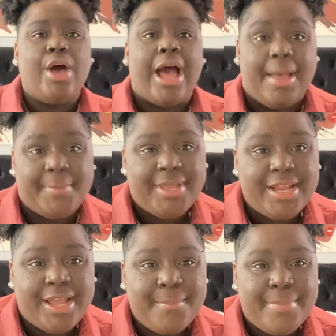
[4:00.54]
I'm gonna
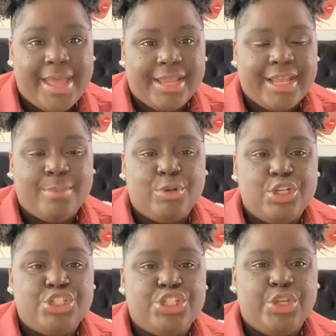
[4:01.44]
come back and I'm gonna
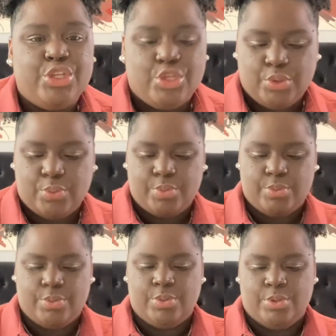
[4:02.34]
show you
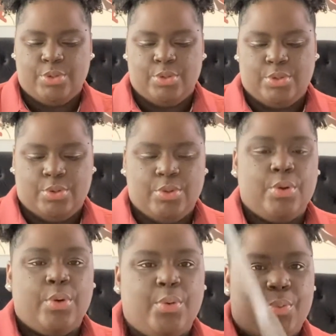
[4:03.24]

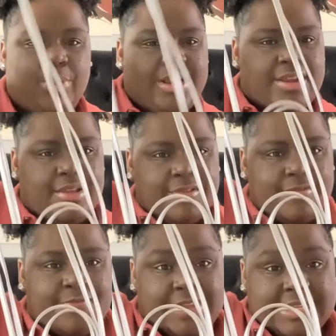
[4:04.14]
what
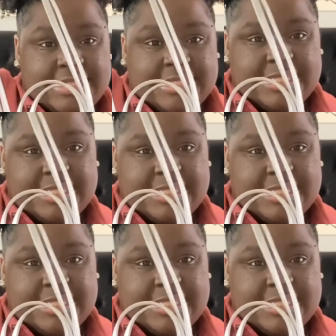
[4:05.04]
fits